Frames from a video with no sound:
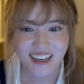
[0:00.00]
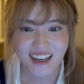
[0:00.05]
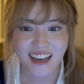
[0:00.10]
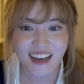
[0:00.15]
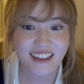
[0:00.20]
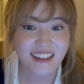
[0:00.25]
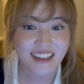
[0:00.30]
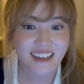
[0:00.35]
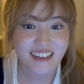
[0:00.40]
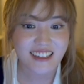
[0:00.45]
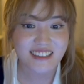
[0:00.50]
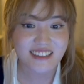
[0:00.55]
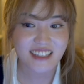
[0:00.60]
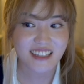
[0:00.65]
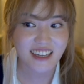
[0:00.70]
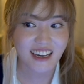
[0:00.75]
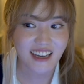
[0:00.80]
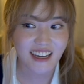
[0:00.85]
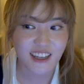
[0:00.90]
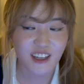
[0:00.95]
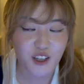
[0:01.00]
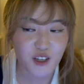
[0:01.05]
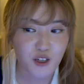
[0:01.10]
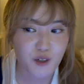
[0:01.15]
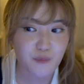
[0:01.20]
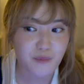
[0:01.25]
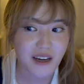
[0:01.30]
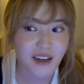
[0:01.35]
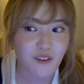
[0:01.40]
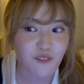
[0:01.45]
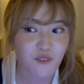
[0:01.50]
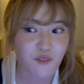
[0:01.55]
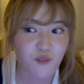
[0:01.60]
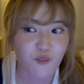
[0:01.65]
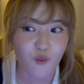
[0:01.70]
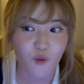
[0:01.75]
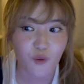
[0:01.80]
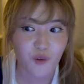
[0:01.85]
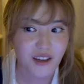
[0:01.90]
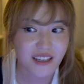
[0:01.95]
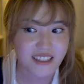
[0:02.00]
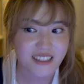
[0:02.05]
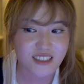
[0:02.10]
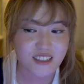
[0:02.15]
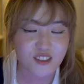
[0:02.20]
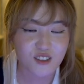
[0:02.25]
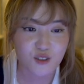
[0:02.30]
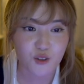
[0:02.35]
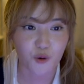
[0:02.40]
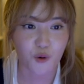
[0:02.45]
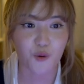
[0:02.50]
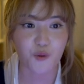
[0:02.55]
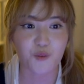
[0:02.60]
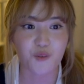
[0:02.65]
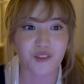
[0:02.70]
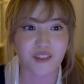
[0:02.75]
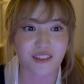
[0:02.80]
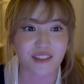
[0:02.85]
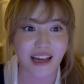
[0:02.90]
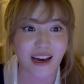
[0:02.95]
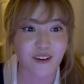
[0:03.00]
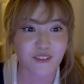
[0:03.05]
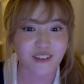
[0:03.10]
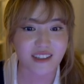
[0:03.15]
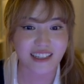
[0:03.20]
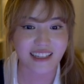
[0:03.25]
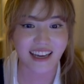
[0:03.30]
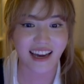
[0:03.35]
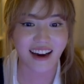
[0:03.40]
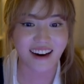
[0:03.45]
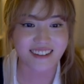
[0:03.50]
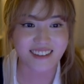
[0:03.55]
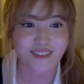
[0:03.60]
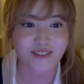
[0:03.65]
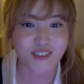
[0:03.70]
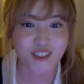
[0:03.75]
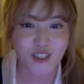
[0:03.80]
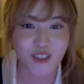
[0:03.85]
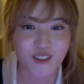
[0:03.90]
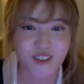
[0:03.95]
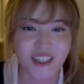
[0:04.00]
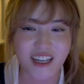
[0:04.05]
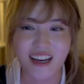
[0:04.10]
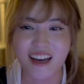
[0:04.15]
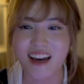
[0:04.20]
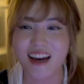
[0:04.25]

And then it's like I hear my voice so loudly out of tune.